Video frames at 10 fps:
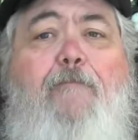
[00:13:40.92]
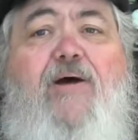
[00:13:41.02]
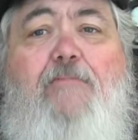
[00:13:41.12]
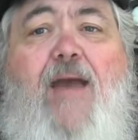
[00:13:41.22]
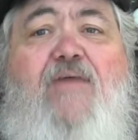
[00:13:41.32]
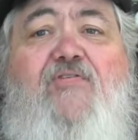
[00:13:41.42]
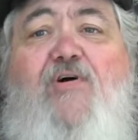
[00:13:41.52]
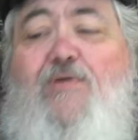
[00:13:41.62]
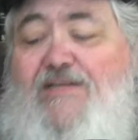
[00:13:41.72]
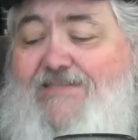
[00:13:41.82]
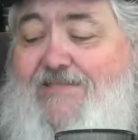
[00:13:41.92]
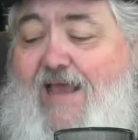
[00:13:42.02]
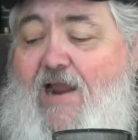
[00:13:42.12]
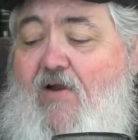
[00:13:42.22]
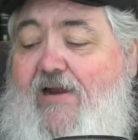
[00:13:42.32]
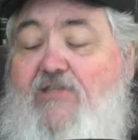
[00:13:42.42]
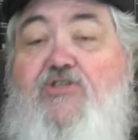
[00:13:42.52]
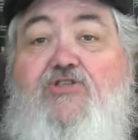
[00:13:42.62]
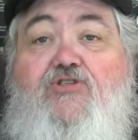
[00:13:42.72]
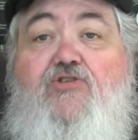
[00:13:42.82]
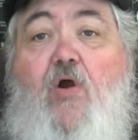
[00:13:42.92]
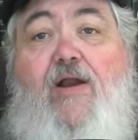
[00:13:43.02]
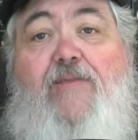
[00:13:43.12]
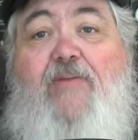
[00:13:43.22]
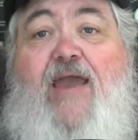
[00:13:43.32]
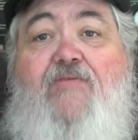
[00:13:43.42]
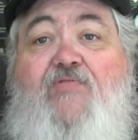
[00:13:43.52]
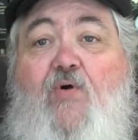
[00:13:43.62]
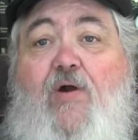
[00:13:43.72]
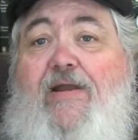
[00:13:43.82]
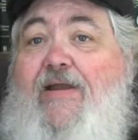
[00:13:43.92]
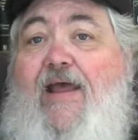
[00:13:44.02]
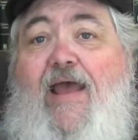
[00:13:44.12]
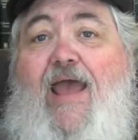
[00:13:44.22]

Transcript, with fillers: But my phone is there, and it's already paid for, and